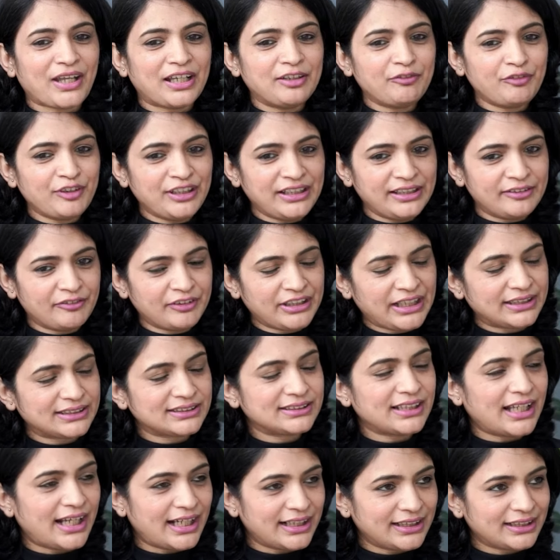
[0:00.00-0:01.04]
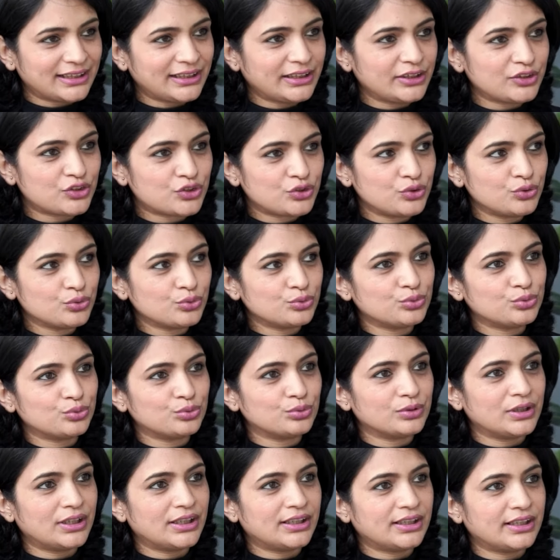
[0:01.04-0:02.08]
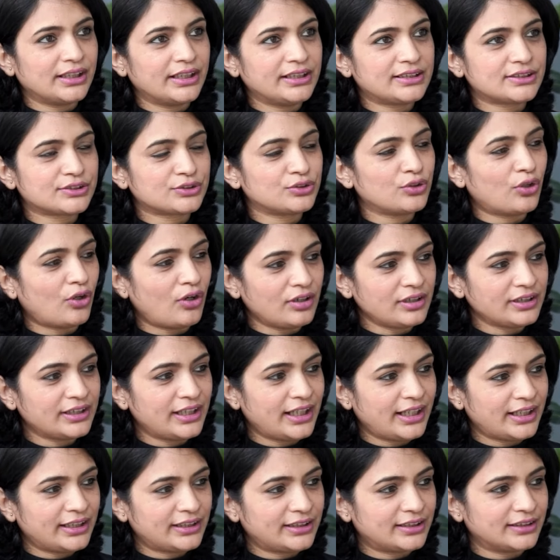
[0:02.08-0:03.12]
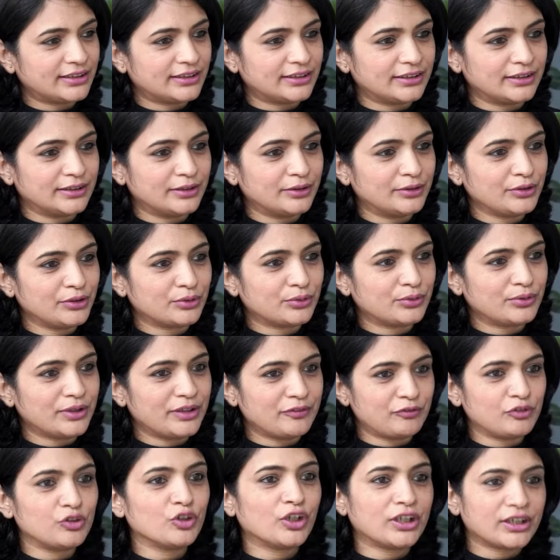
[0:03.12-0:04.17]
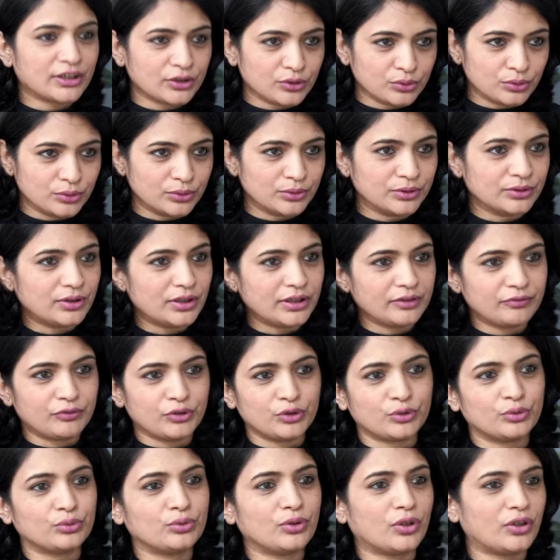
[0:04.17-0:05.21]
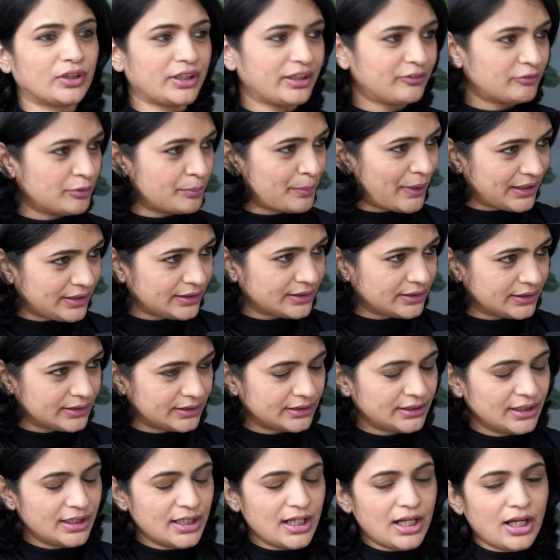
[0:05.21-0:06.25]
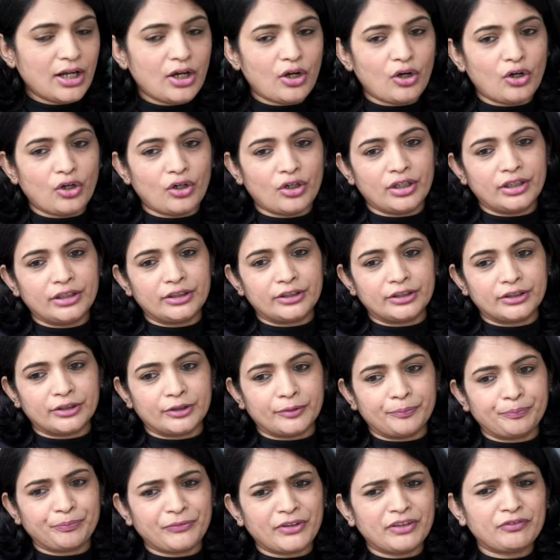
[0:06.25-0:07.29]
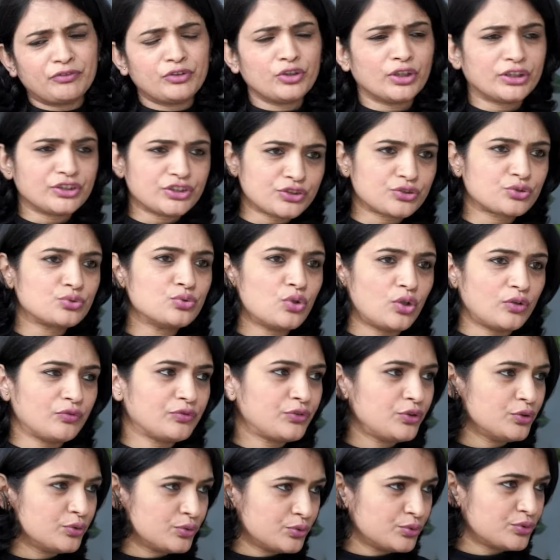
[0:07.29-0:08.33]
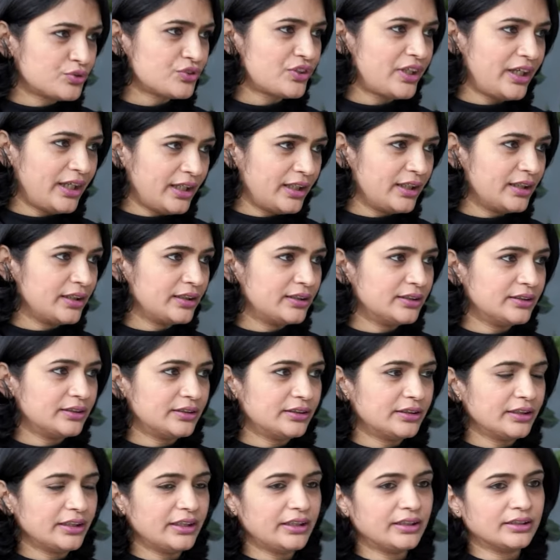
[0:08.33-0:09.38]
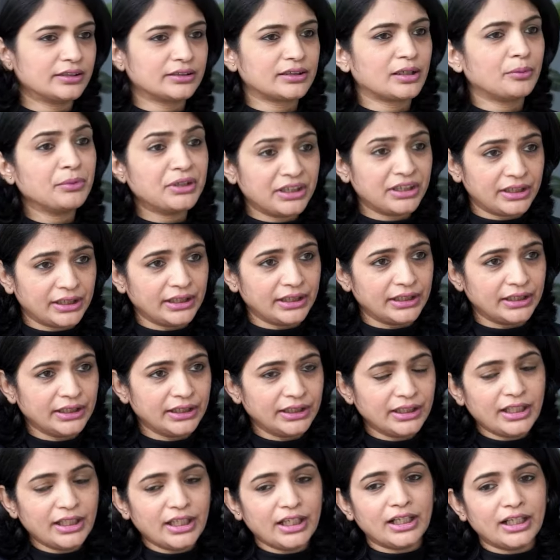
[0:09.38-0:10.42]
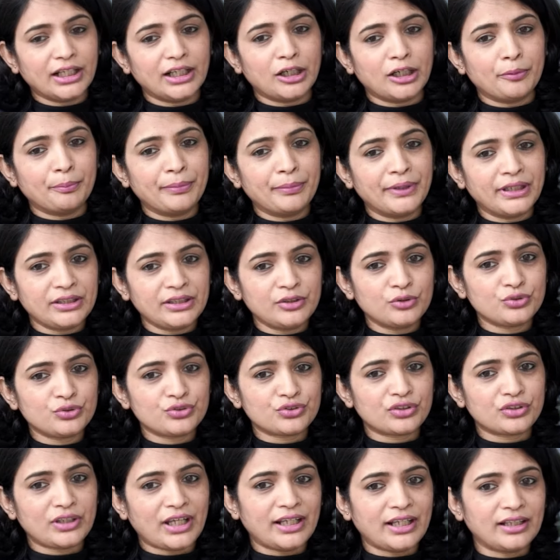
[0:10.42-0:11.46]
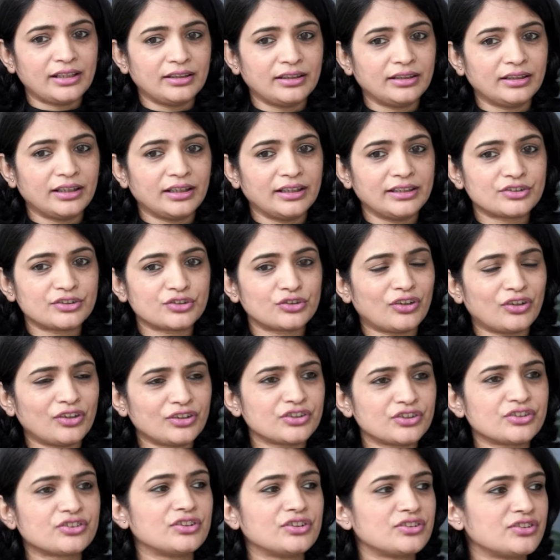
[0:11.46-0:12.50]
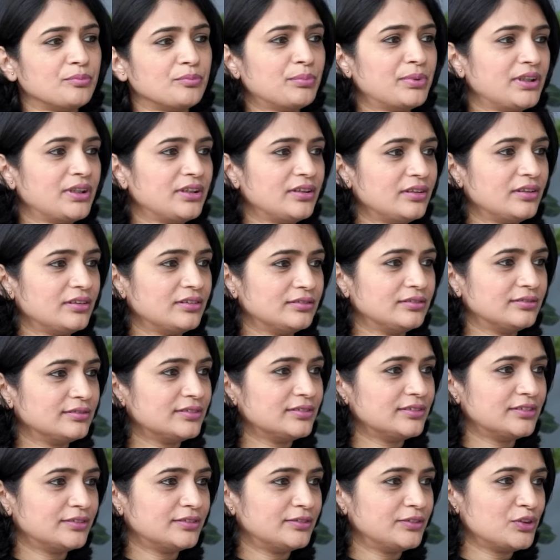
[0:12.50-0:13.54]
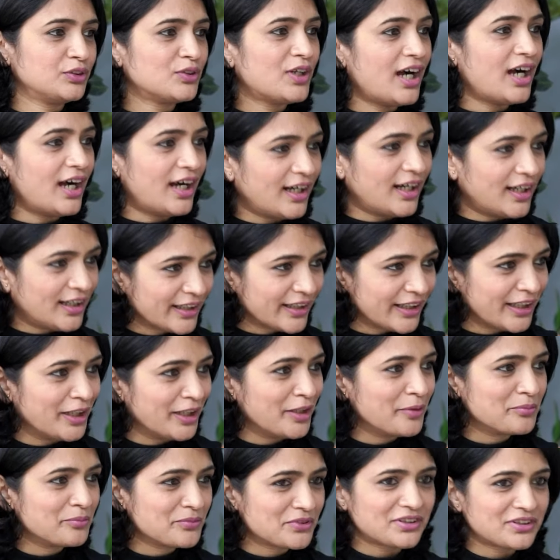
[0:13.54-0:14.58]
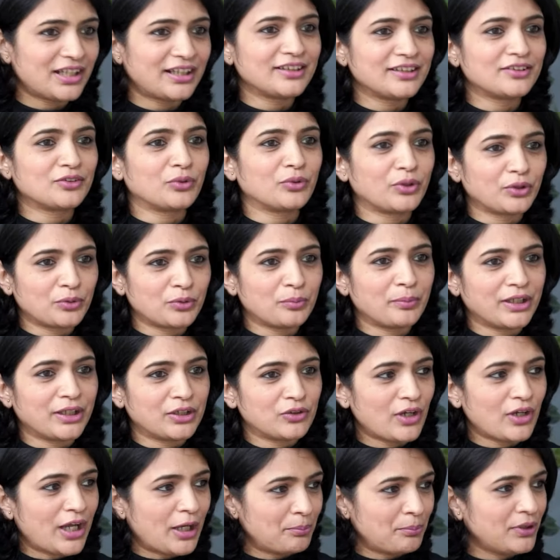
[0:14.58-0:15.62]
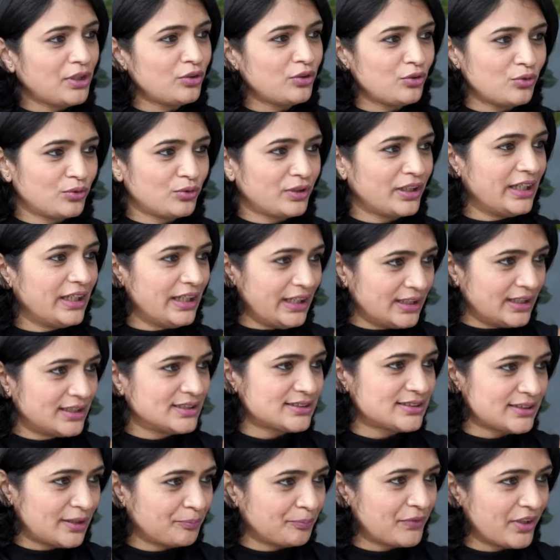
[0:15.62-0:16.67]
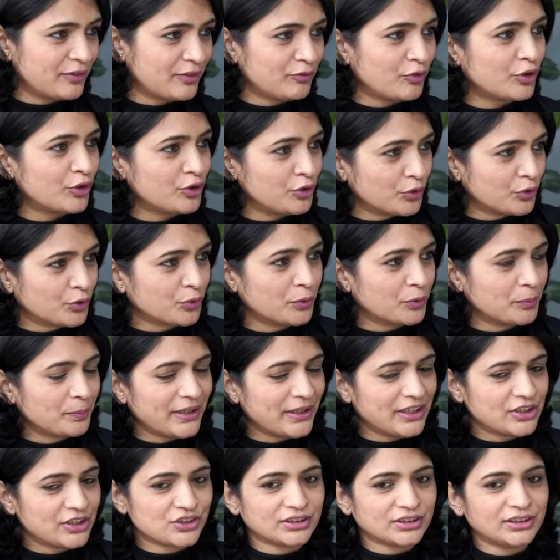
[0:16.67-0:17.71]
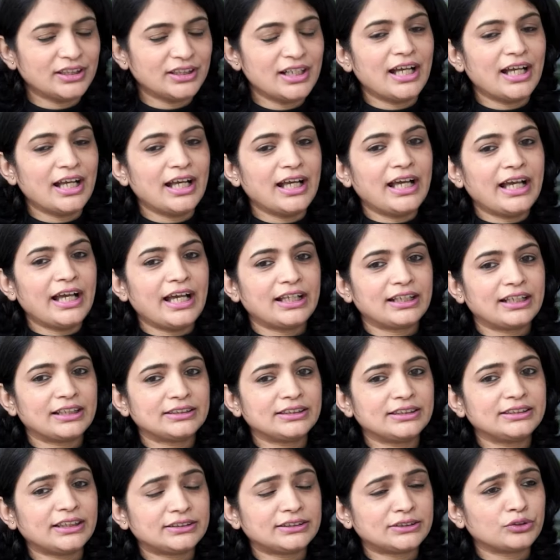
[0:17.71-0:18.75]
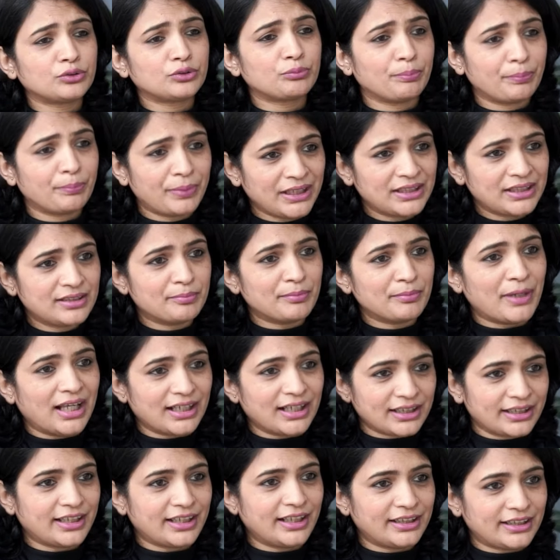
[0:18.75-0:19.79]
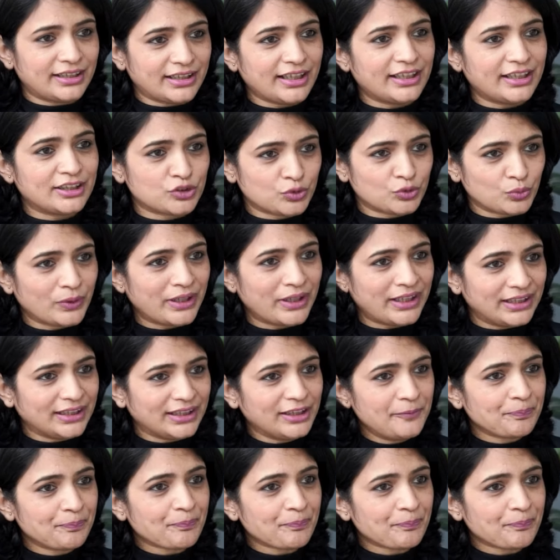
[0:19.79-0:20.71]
i feel even at that age you uh, it's not that uh, you know if you are alone if you do not have a partner or uh, if you are just two of you staying uh, in a community uh, but you and it's not just a simple uh, you know haha games that is going to hmm. make you happy you need something for your own pleasure and i think that's a big market as well